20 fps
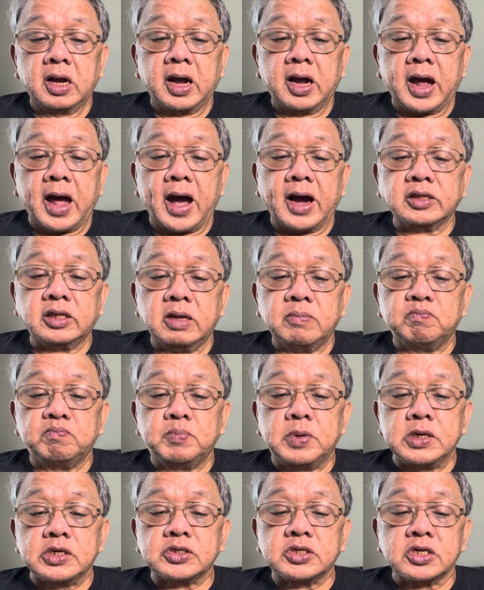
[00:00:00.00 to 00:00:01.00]
active
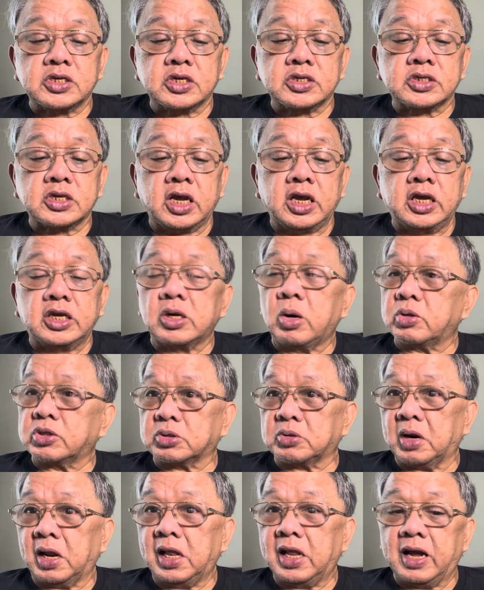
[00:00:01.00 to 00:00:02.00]
businesses in
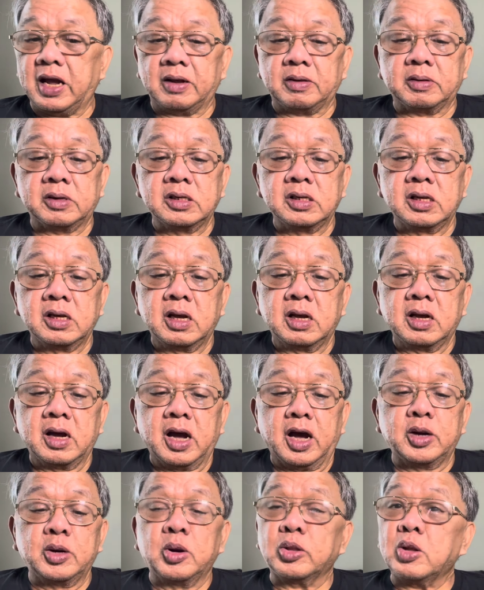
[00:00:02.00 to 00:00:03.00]
Australia.
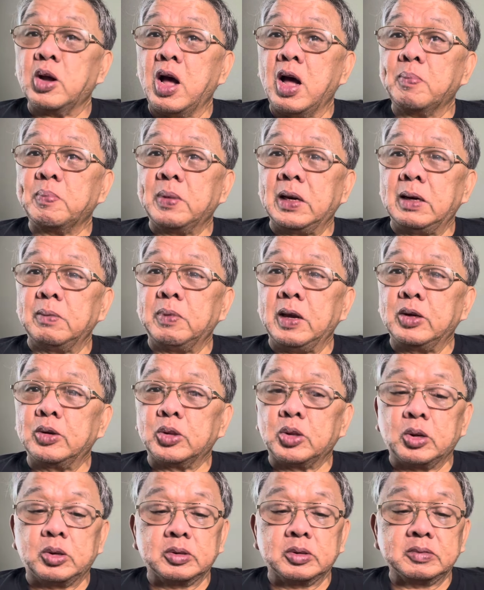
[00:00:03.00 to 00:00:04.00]
Ano to, ha? Pilipino
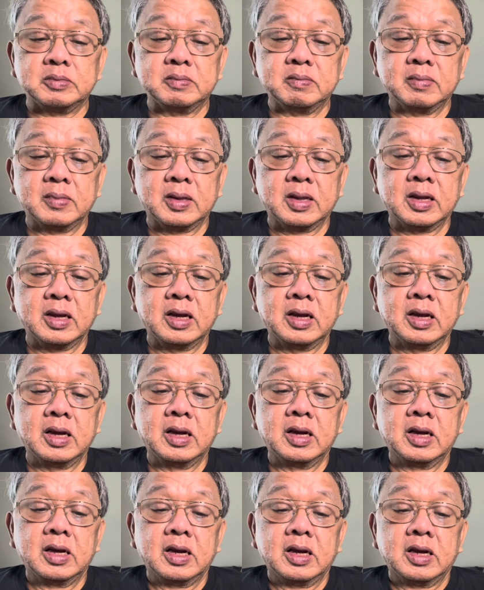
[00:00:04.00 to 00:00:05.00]
to.
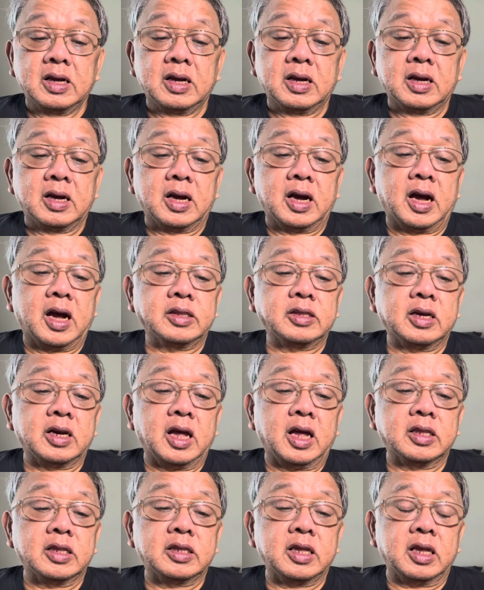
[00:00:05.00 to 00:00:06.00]
At
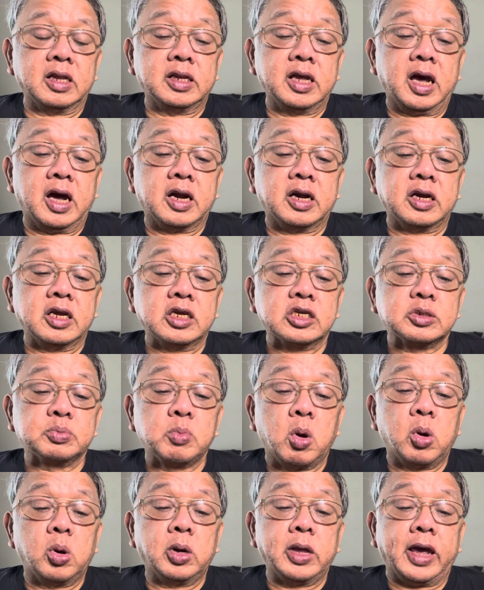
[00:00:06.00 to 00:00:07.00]
they are
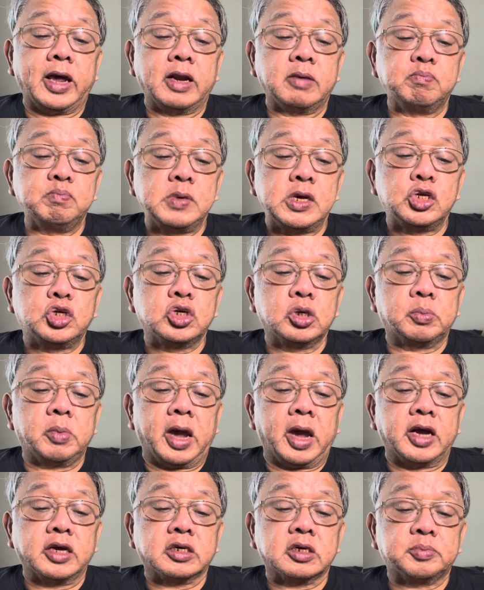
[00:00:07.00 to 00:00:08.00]
small and medium
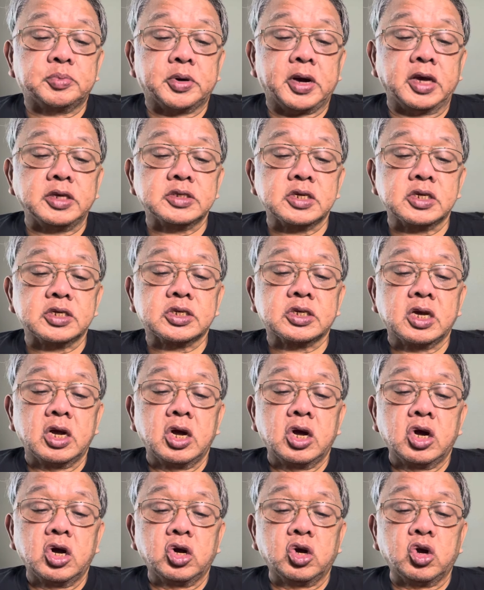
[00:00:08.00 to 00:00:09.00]
enterprises
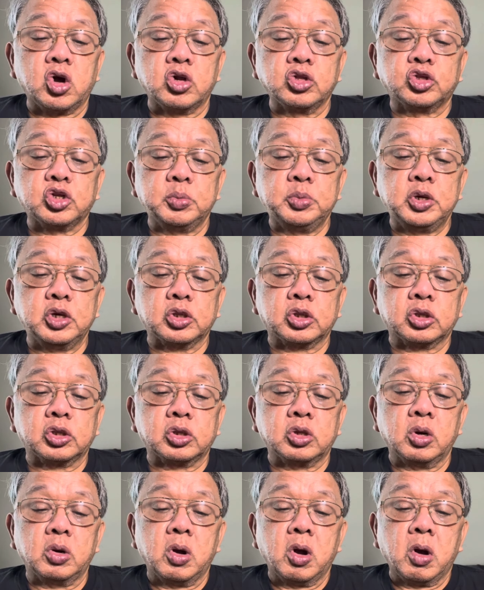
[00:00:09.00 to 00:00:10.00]
contribute
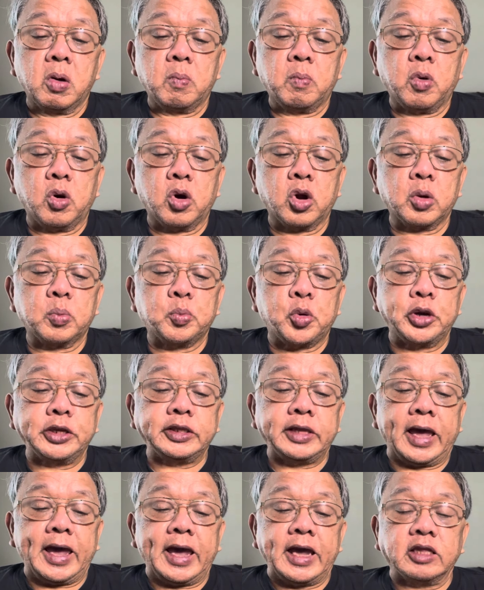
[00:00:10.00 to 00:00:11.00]
to
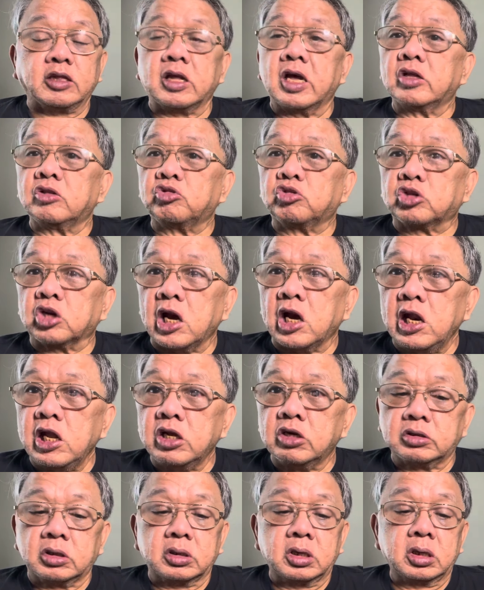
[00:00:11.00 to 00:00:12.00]
4.8
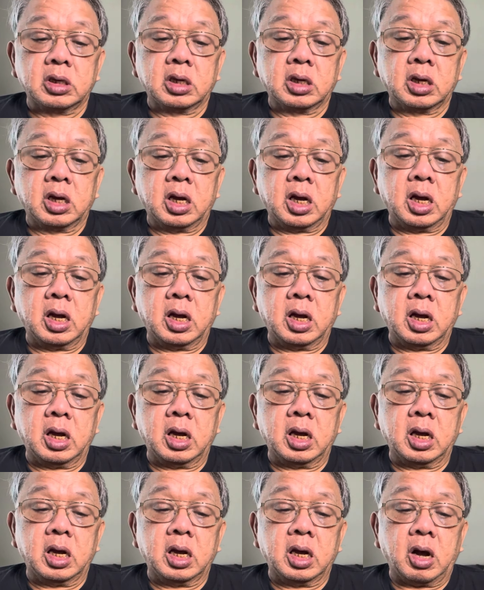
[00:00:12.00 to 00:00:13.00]
trillion
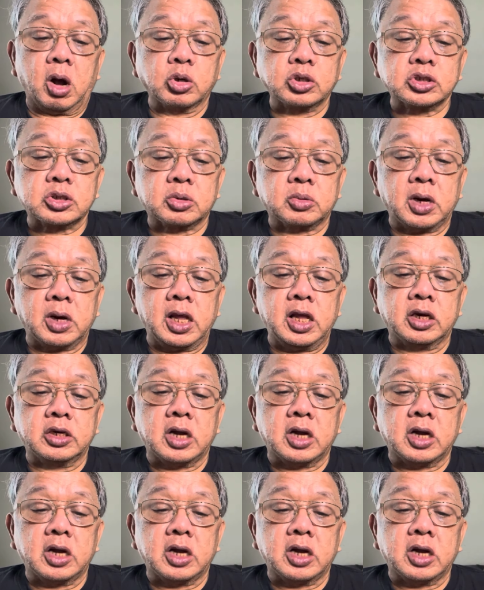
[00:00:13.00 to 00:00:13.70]
Australian